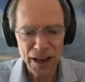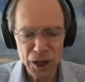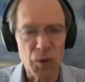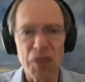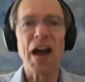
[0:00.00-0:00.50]

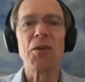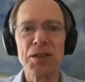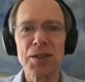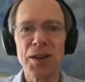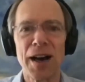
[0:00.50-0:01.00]
you know, a
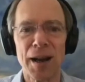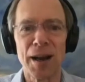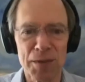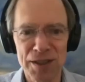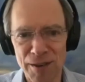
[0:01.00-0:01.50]
thousand
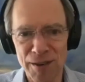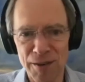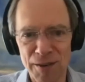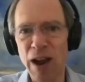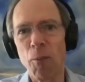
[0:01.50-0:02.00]
times
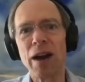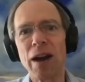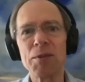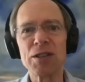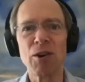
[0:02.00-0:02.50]
while
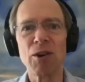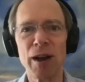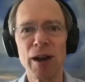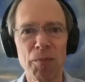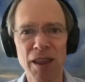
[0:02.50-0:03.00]
he was growing
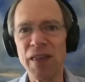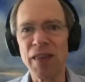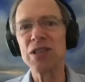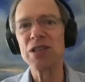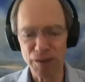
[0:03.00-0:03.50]
up in a
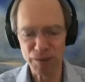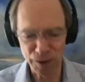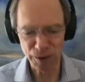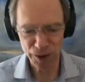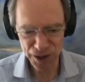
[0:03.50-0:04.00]
thousand different
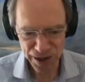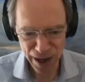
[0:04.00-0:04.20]
versions.